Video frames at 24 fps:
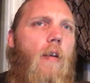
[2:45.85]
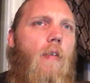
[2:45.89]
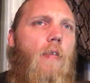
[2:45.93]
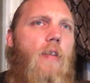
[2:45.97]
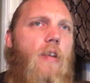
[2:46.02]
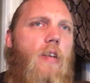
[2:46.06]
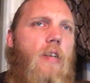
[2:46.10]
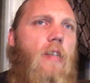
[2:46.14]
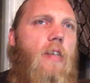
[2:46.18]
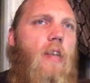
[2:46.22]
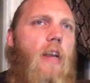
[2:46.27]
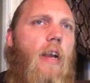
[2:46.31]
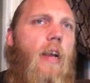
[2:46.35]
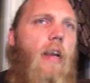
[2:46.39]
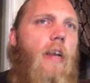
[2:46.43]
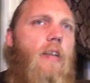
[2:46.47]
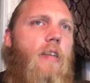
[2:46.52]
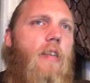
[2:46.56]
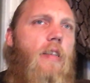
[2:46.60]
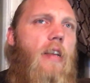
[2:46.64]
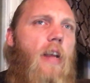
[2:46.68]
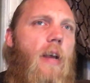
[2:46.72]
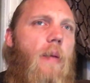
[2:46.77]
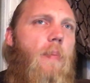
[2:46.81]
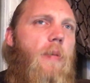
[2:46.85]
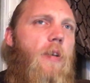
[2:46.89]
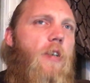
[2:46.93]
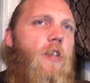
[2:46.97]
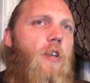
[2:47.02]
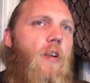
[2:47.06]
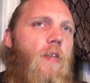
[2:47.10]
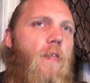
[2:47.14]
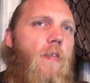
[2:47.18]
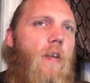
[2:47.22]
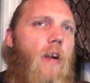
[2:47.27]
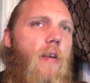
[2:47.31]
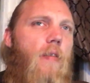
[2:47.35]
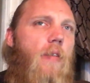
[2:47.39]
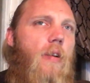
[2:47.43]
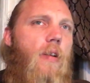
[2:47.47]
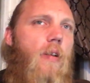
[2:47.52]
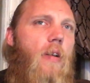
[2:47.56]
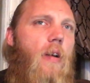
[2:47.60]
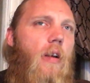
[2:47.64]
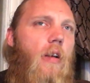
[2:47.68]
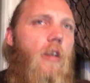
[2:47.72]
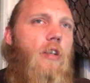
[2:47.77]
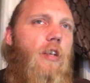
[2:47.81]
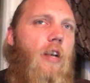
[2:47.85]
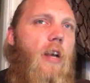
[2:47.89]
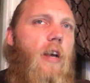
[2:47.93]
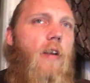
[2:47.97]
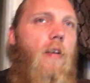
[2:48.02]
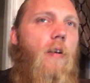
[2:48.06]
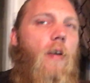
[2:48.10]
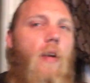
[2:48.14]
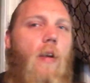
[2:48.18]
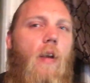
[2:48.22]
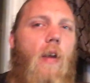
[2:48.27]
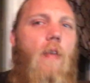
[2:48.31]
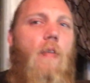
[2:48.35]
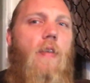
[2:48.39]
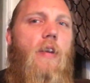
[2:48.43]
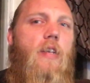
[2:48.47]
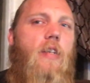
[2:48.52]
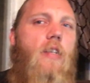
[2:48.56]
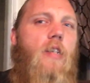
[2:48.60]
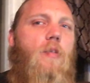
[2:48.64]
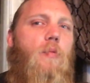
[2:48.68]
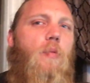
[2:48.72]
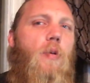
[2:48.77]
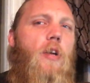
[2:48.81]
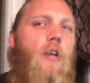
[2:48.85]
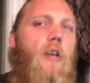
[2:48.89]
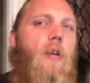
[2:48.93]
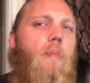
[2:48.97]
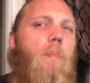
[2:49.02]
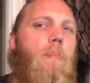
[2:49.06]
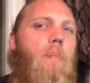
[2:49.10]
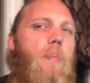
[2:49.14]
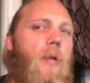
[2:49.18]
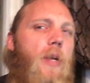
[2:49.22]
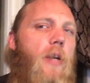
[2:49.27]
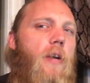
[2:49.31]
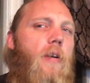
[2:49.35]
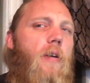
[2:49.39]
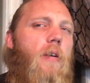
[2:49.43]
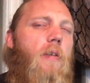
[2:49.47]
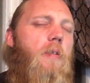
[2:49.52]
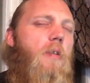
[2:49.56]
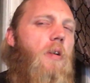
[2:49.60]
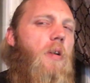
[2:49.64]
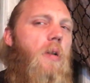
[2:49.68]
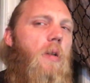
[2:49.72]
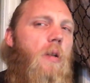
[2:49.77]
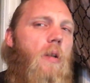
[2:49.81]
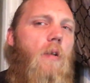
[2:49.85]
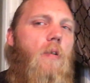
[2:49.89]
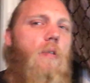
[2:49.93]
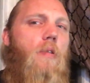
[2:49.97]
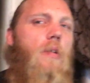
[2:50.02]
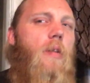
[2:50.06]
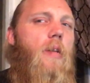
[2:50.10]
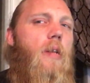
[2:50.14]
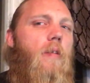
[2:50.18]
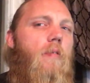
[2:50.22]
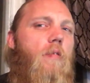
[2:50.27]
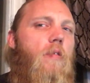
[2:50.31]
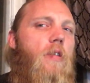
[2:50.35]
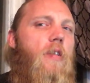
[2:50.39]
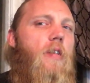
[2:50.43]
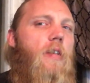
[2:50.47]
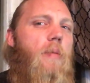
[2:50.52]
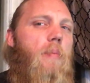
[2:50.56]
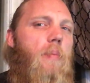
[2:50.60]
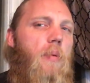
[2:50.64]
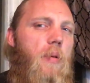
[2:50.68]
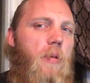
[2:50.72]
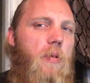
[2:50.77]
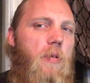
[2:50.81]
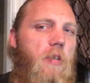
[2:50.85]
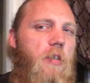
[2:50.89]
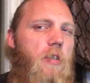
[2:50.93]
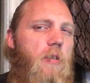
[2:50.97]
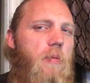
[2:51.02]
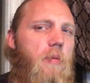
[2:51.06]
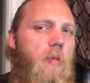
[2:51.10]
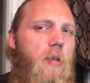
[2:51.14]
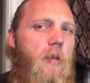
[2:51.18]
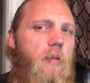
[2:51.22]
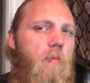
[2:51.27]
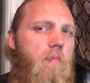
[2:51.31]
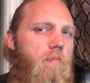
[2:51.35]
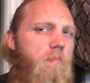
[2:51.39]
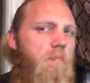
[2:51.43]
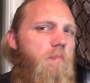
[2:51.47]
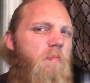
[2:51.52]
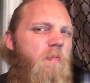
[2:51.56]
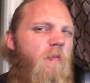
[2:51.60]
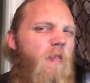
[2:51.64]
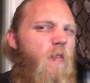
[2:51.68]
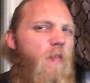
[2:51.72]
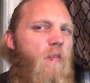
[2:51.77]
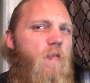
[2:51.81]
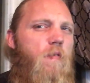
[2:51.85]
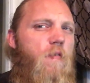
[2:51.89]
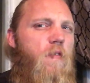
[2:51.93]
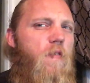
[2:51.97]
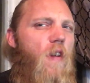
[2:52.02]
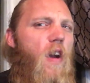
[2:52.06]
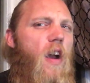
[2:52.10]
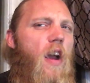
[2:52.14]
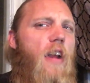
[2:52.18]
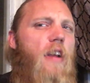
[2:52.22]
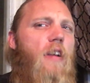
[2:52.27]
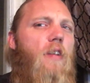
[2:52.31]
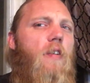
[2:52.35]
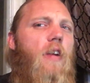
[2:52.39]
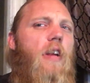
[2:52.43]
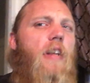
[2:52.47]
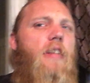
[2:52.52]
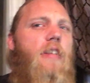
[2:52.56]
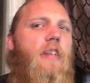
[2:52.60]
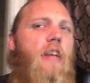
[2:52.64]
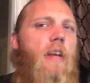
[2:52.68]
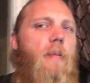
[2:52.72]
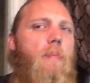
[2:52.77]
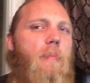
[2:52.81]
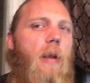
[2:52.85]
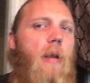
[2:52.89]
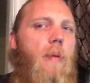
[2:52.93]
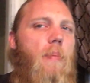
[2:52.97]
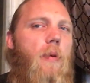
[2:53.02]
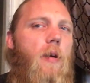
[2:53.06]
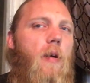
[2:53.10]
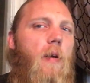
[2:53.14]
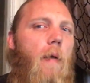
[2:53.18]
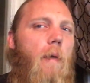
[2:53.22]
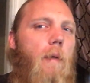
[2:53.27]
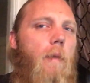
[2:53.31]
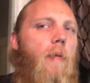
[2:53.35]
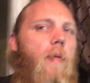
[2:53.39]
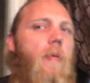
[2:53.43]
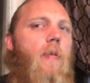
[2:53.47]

The second step is your 5 o'clock shadow. This is where your beard closely resembles fine grit sandpaper.